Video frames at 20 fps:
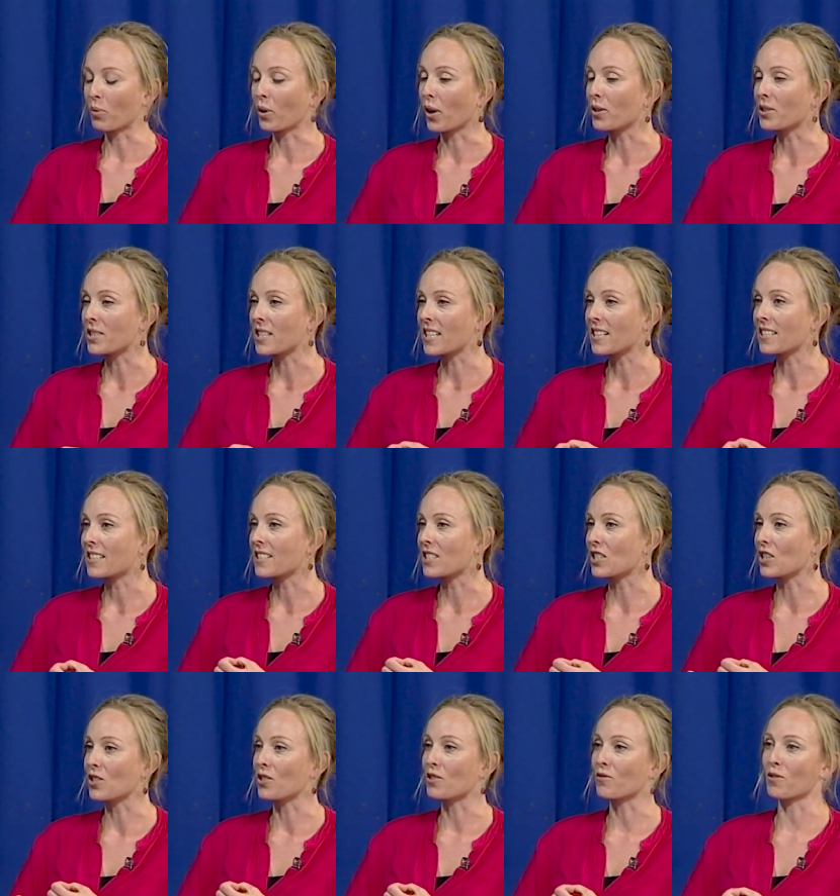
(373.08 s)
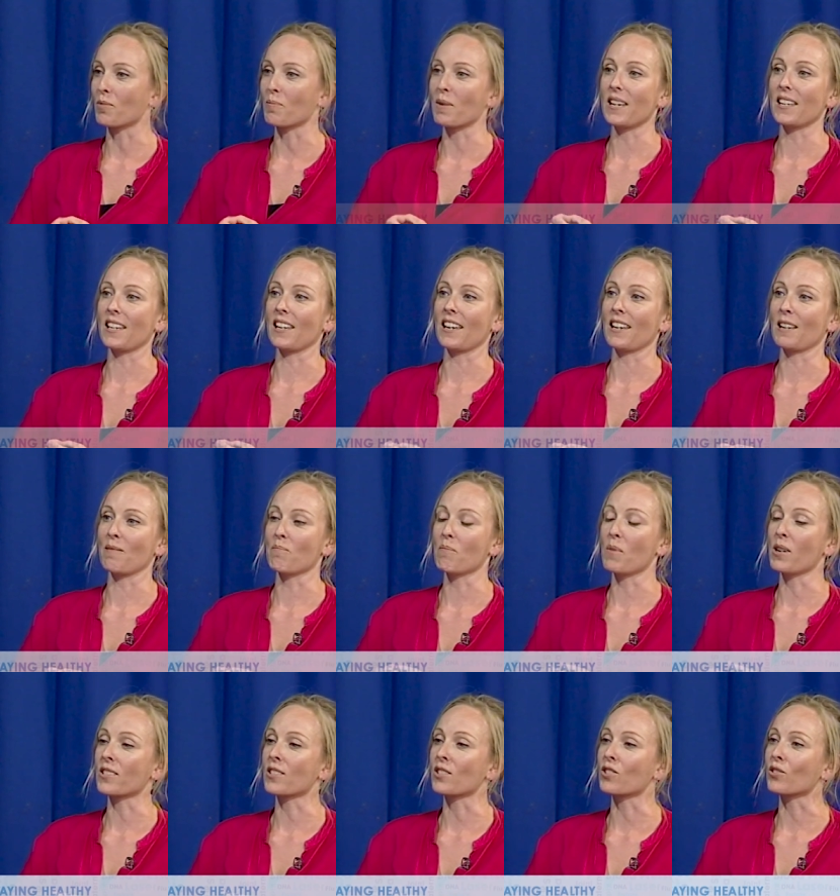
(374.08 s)
Protein is used for
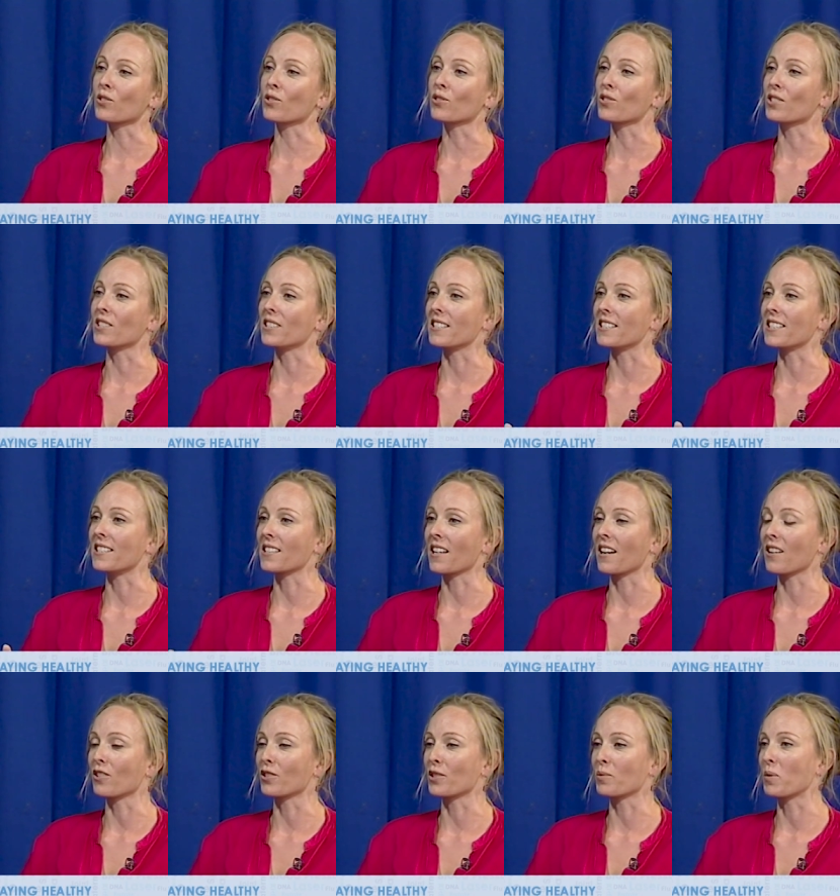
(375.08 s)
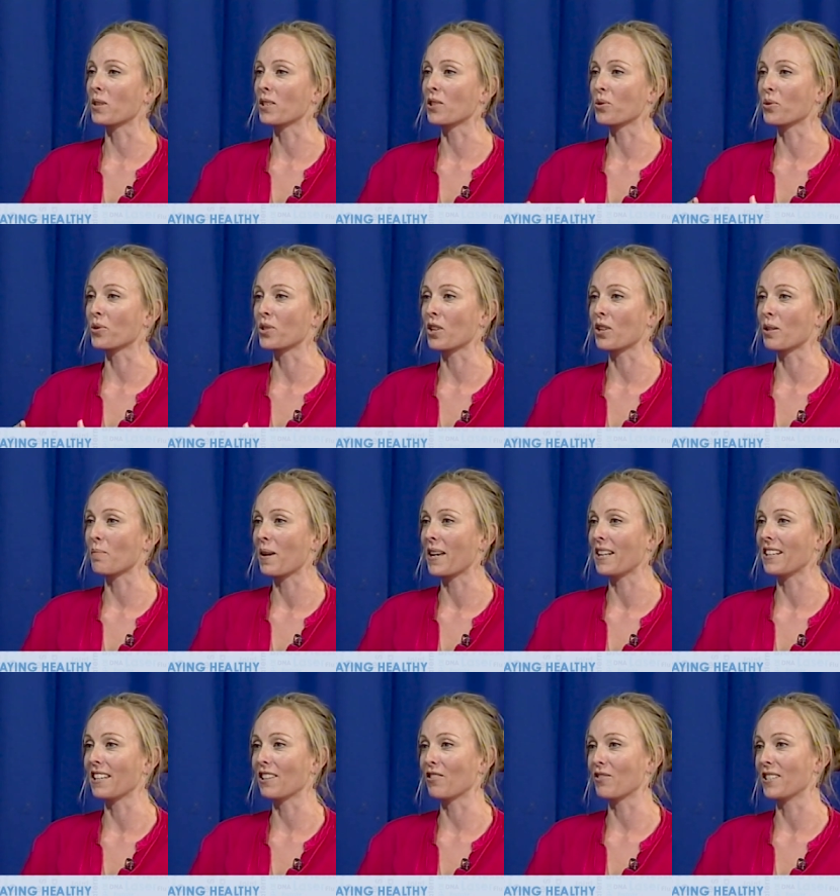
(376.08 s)
making muscles and cells, but it's also the
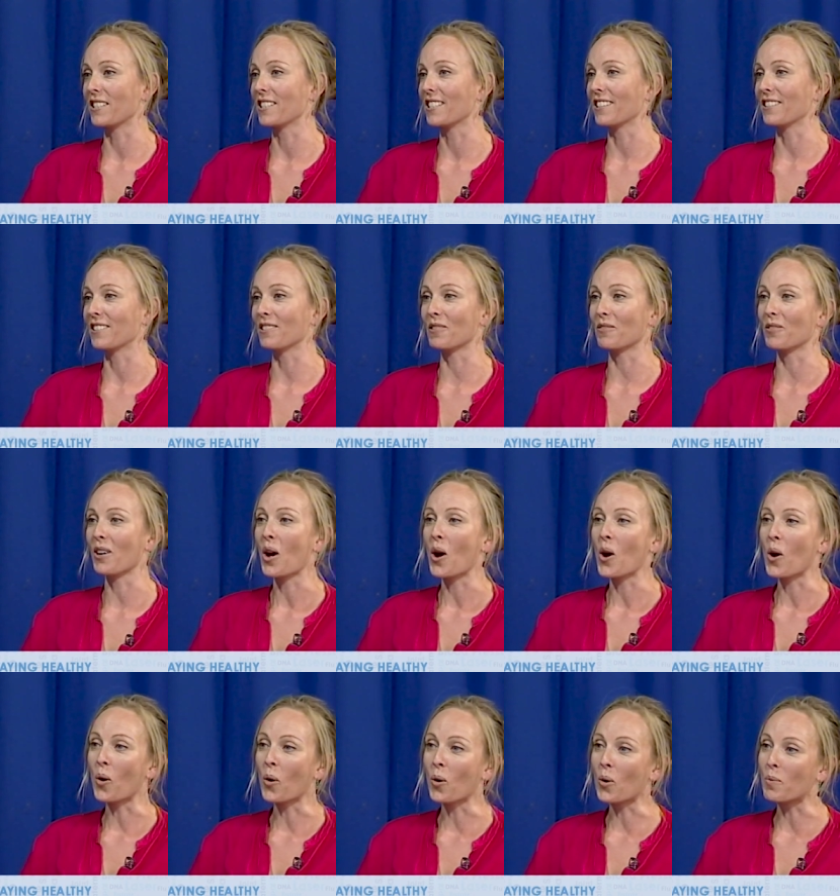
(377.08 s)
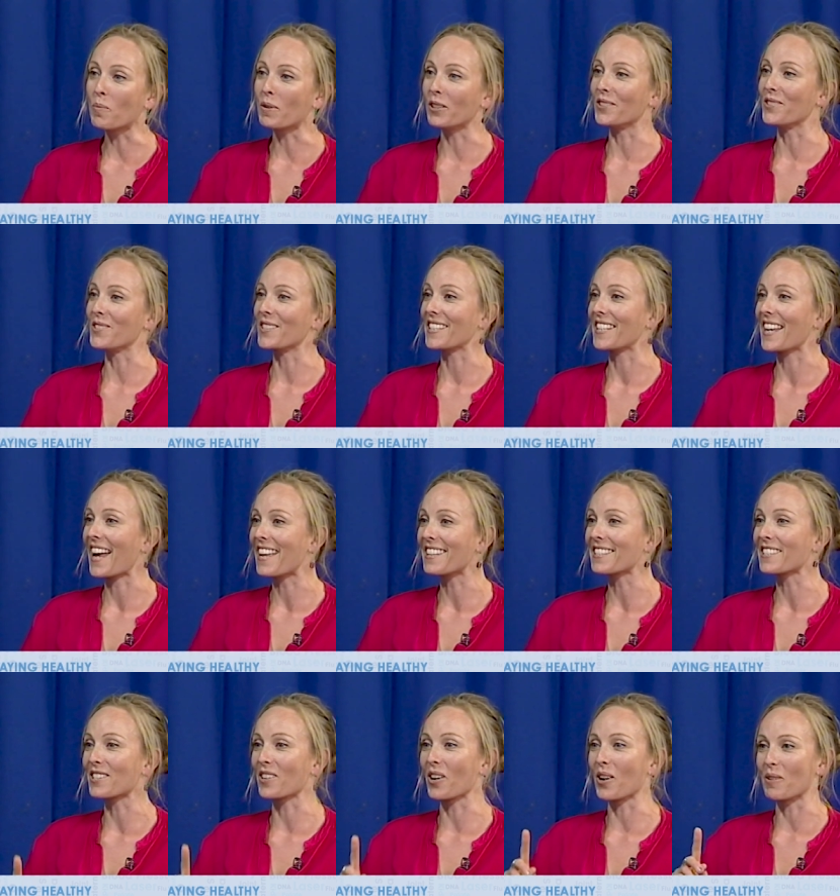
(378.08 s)
main ingredient of hormones,
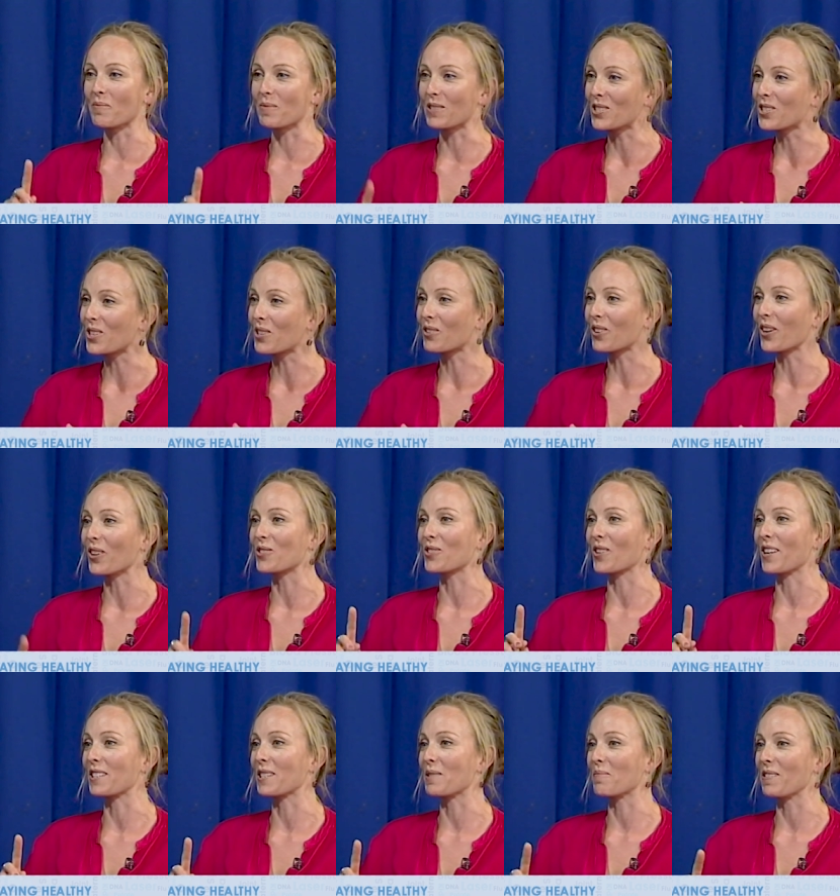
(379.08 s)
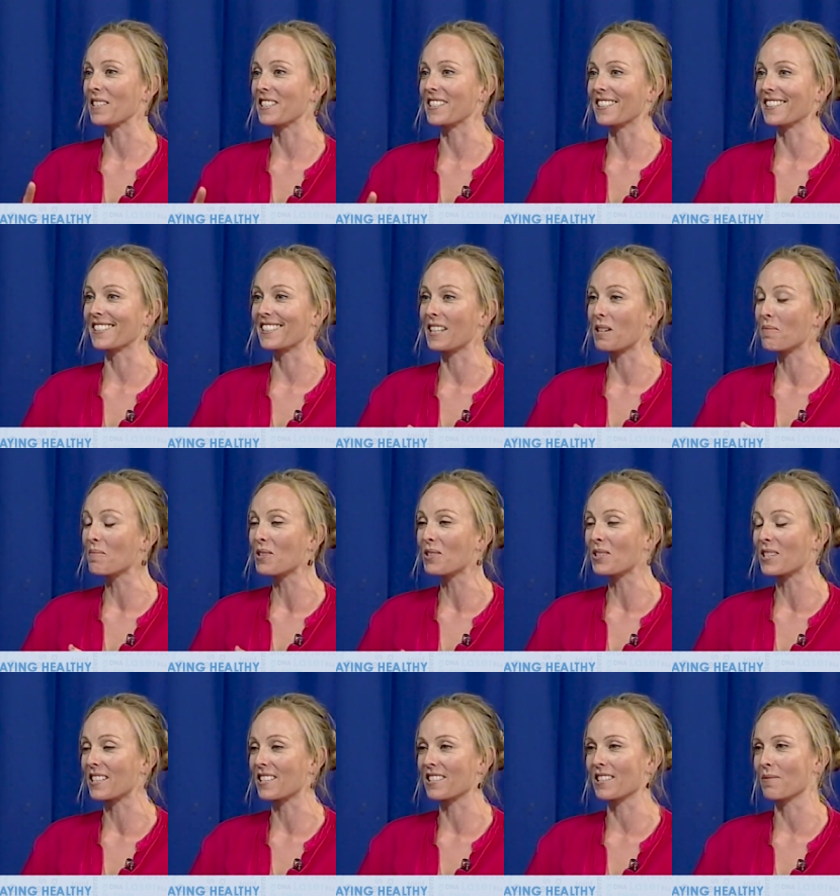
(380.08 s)
enzymes, neurotransmitters, the
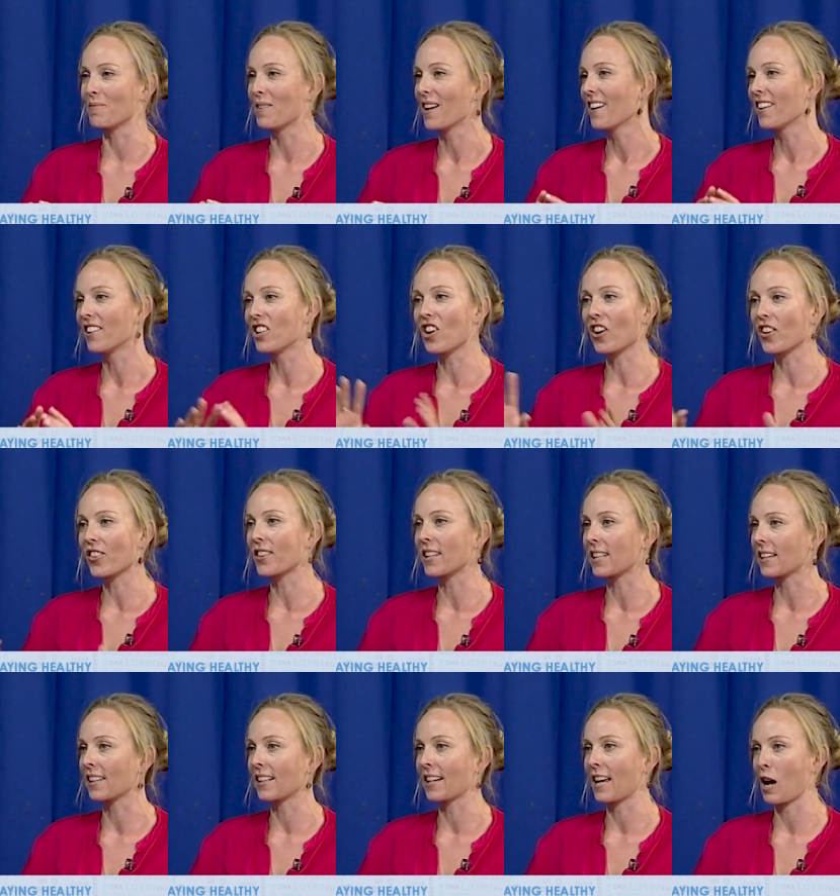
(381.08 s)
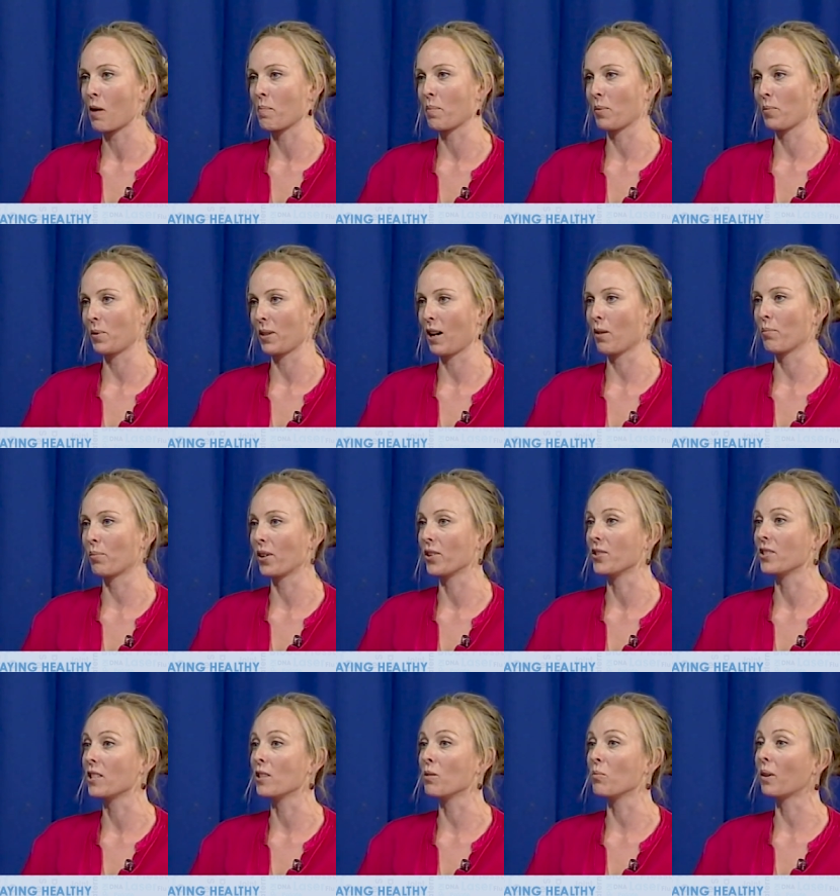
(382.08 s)
immune system. Nothing can happen without
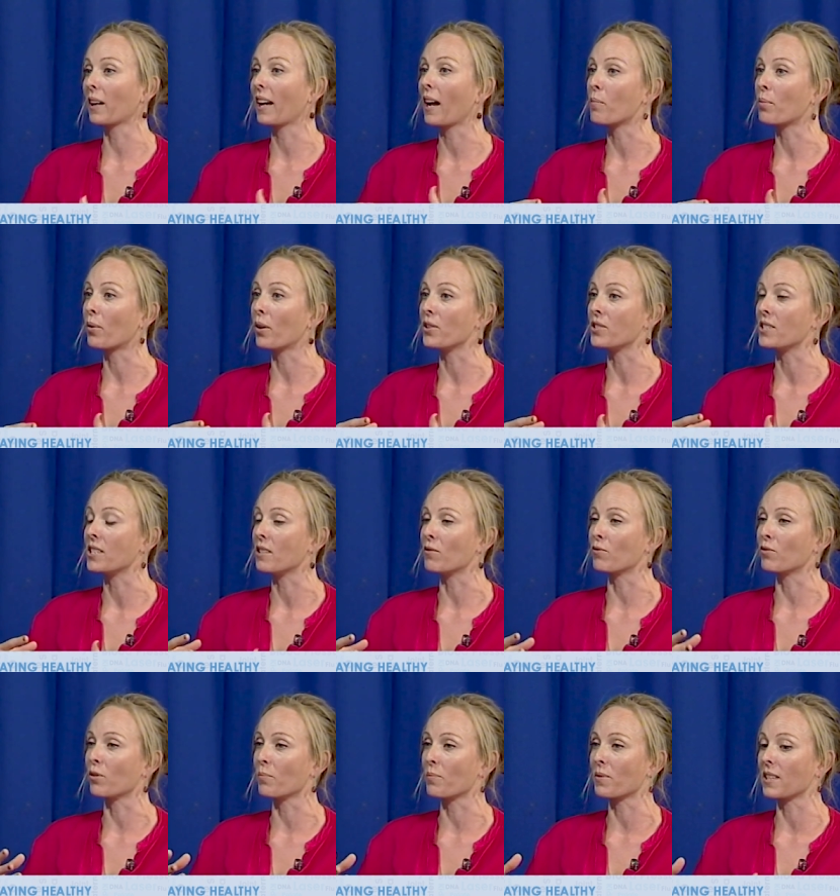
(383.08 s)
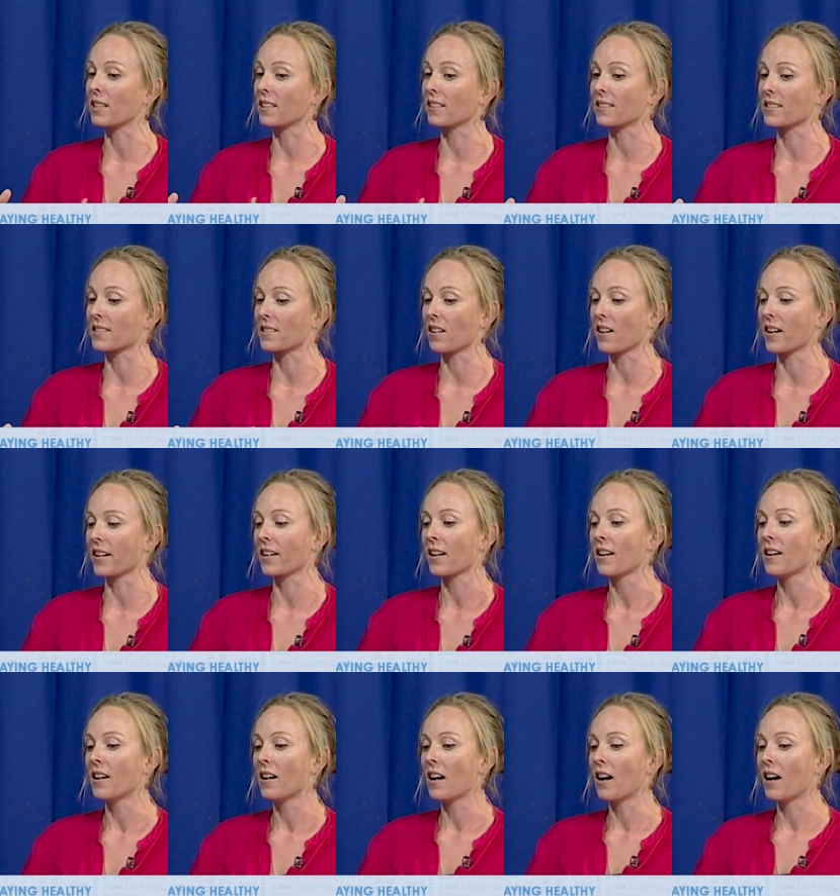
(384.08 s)
protein, and we get protein from things things like